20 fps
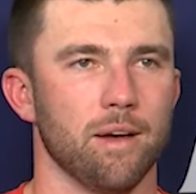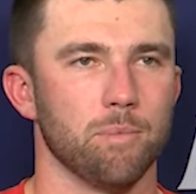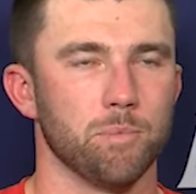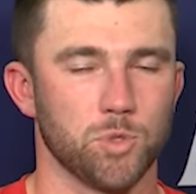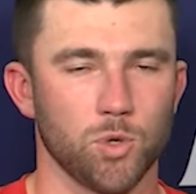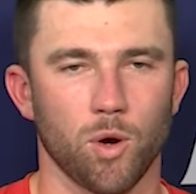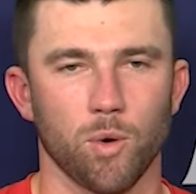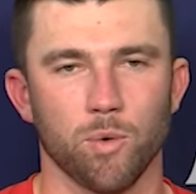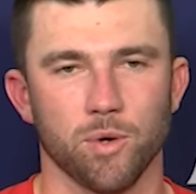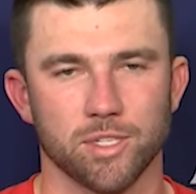
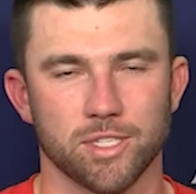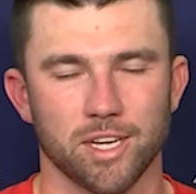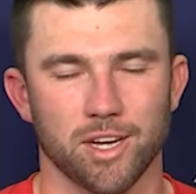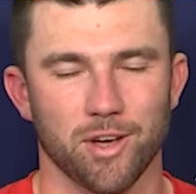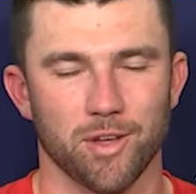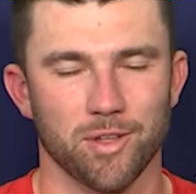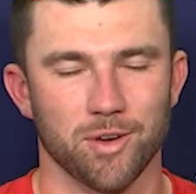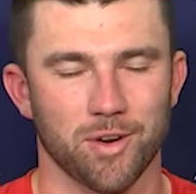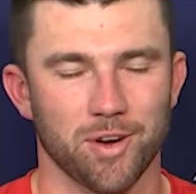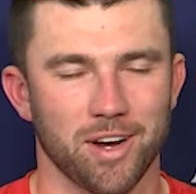so I will
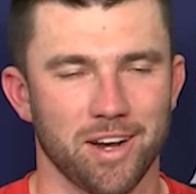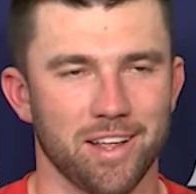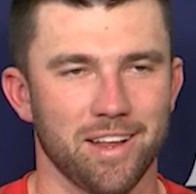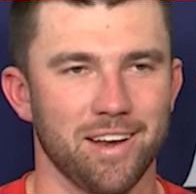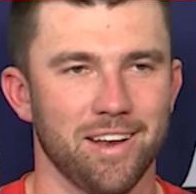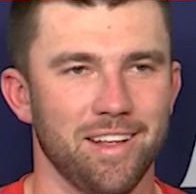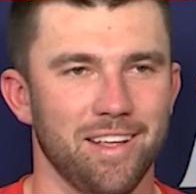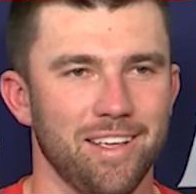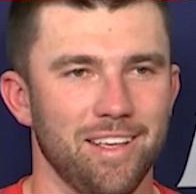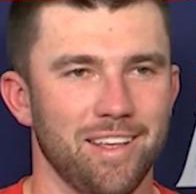take all the credit.
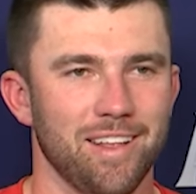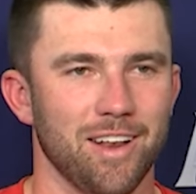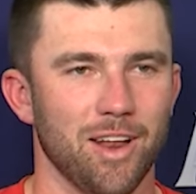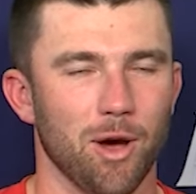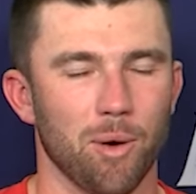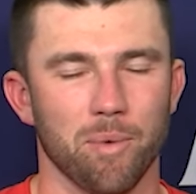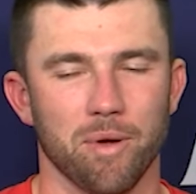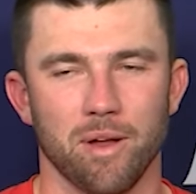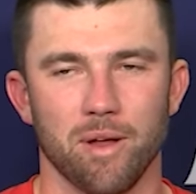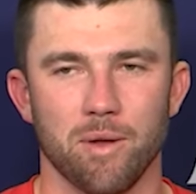
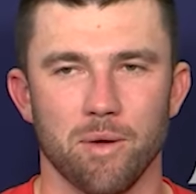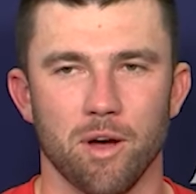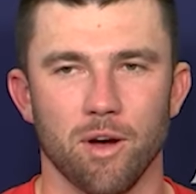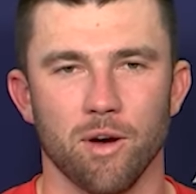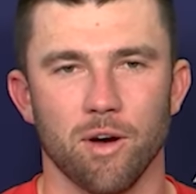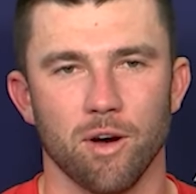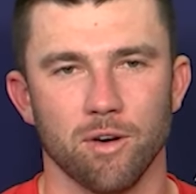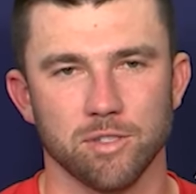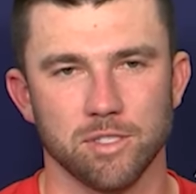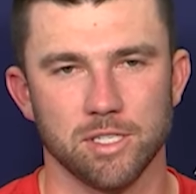No, but
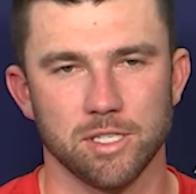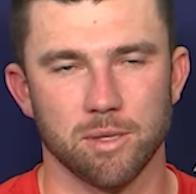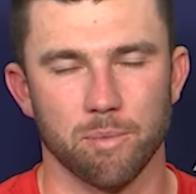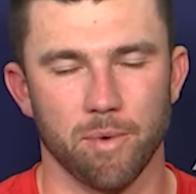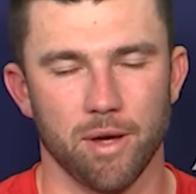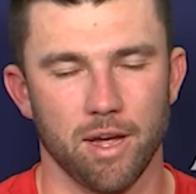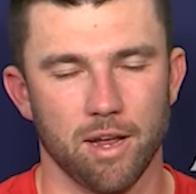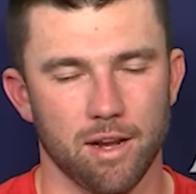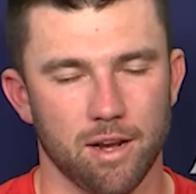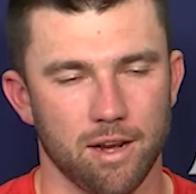Jose's the man,